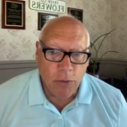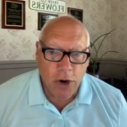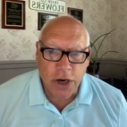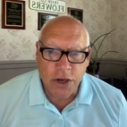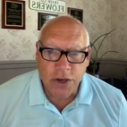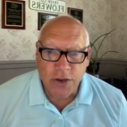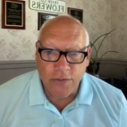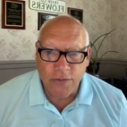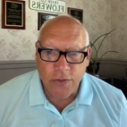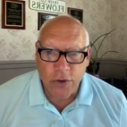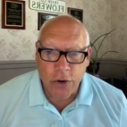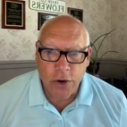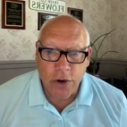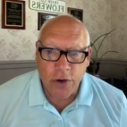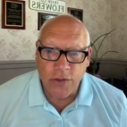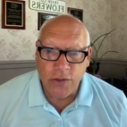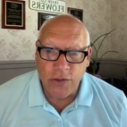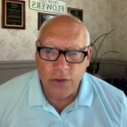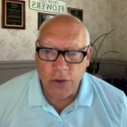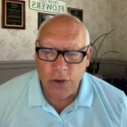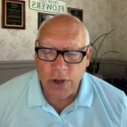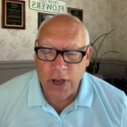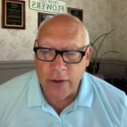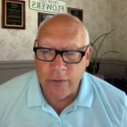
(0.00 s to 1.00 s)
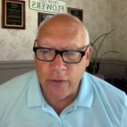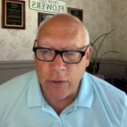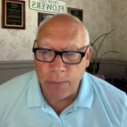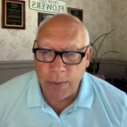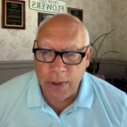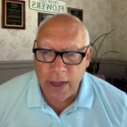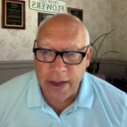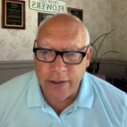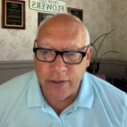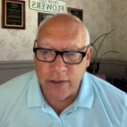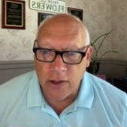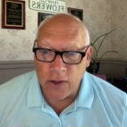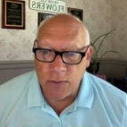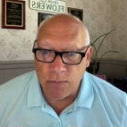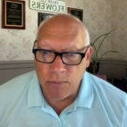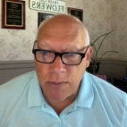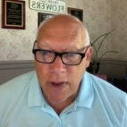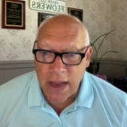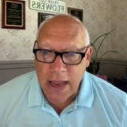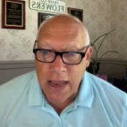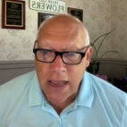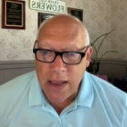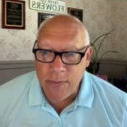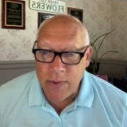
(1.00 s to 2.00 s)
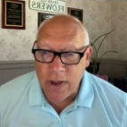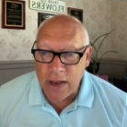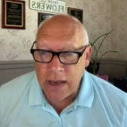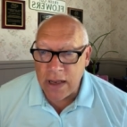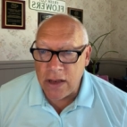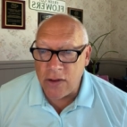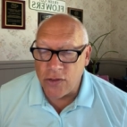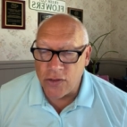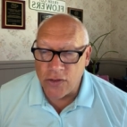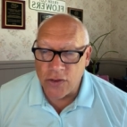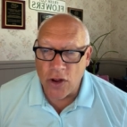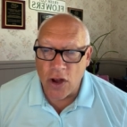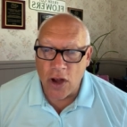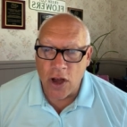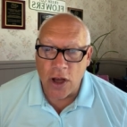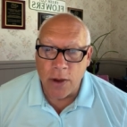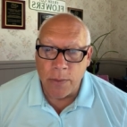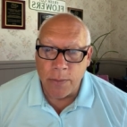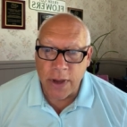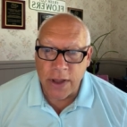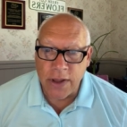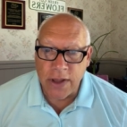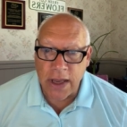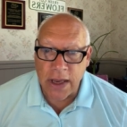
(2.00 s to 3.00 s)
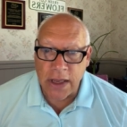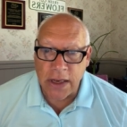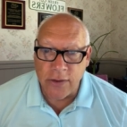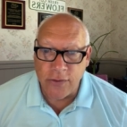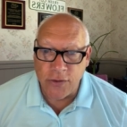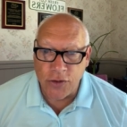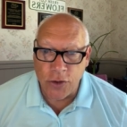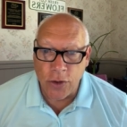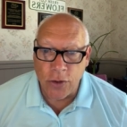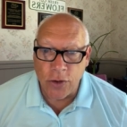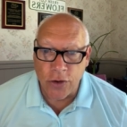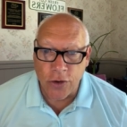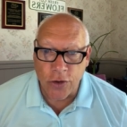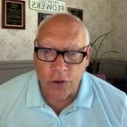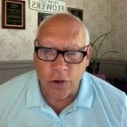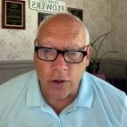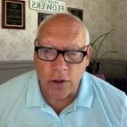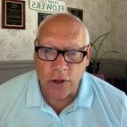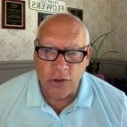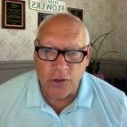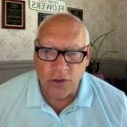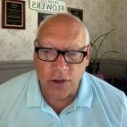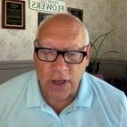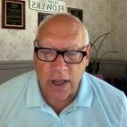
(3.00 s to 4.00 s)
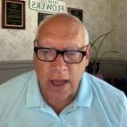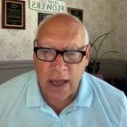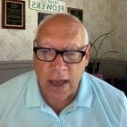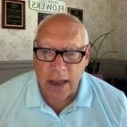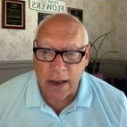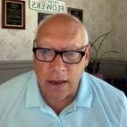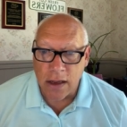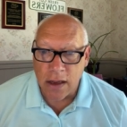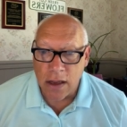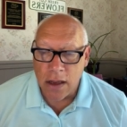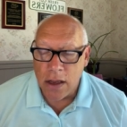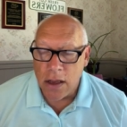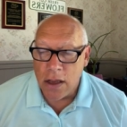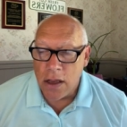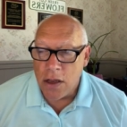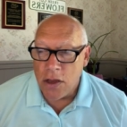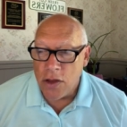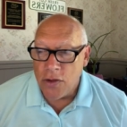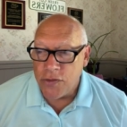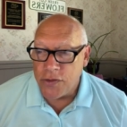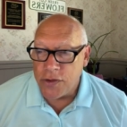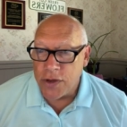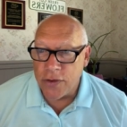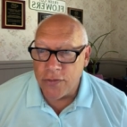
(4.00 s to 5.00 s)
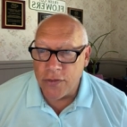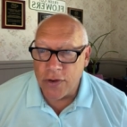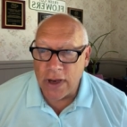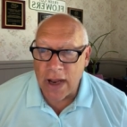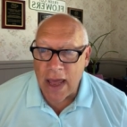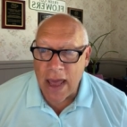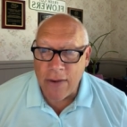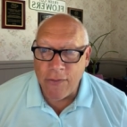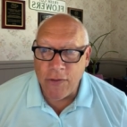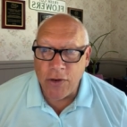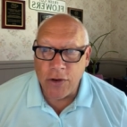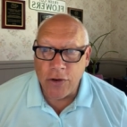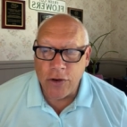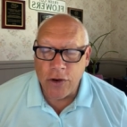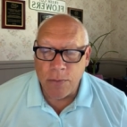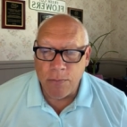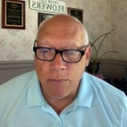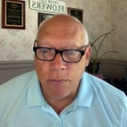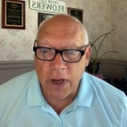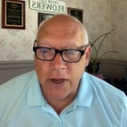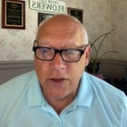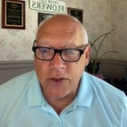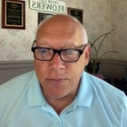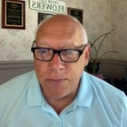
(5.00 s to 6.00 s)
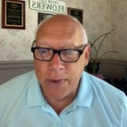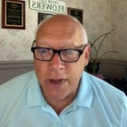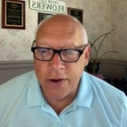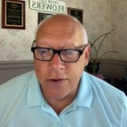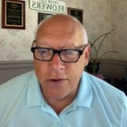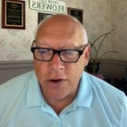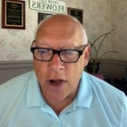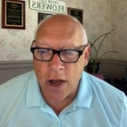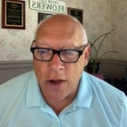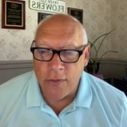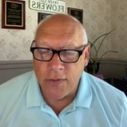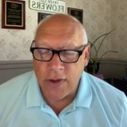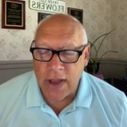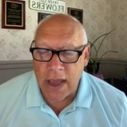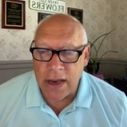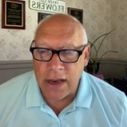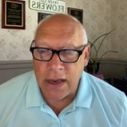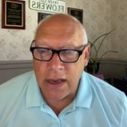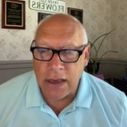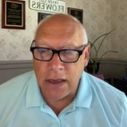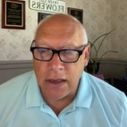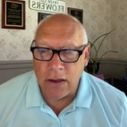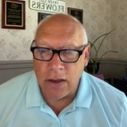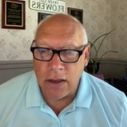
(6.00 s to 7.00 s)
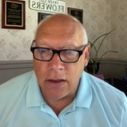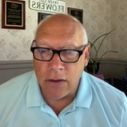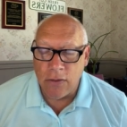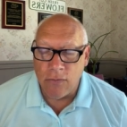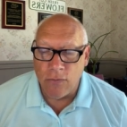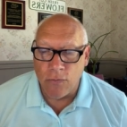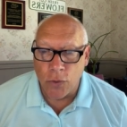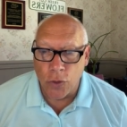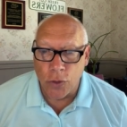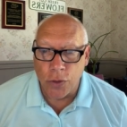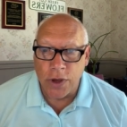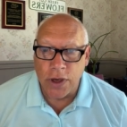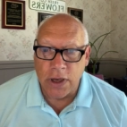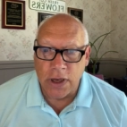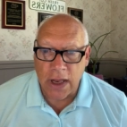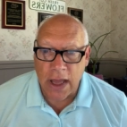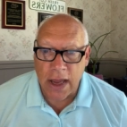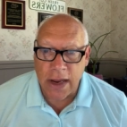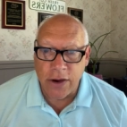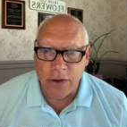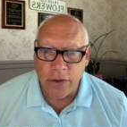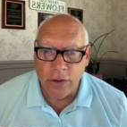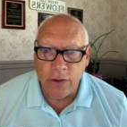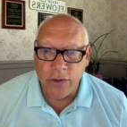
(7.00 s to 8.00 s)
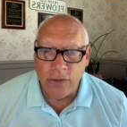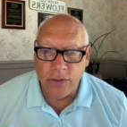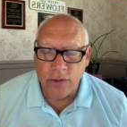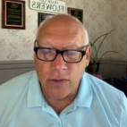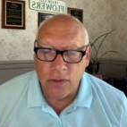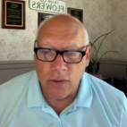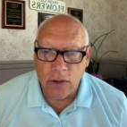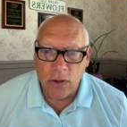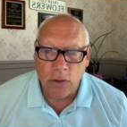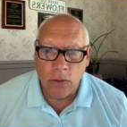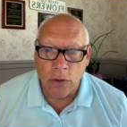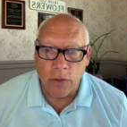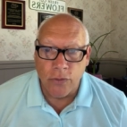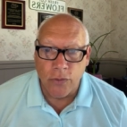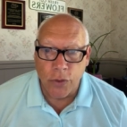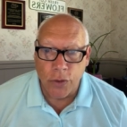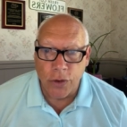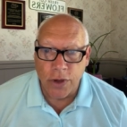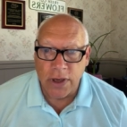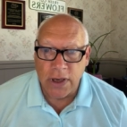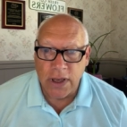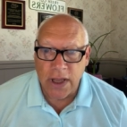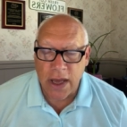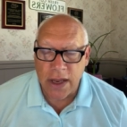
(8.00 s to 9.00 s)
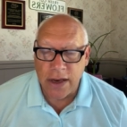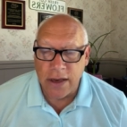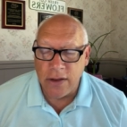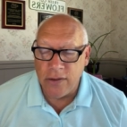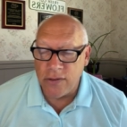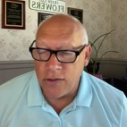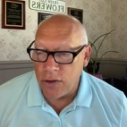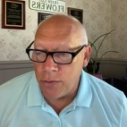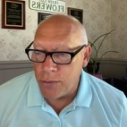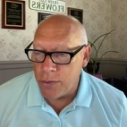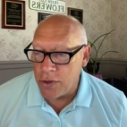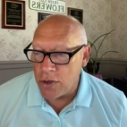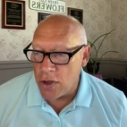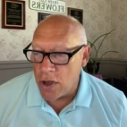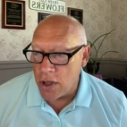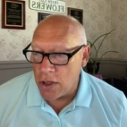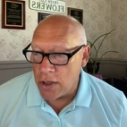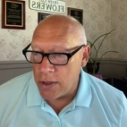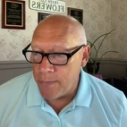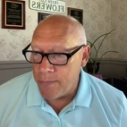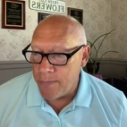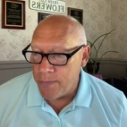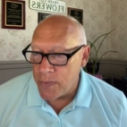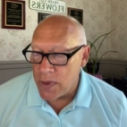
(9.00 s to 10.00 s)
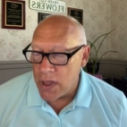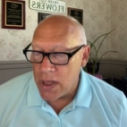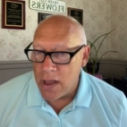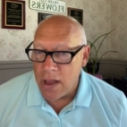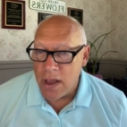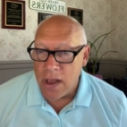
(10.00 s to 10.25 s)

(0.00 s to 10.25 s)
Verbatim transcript: March 1st, you're going to have a plant that's maybe an inch tall by the end of June and early July. So for lavender, you're much better off getting rooted liners or rooted cuttings, you would call them.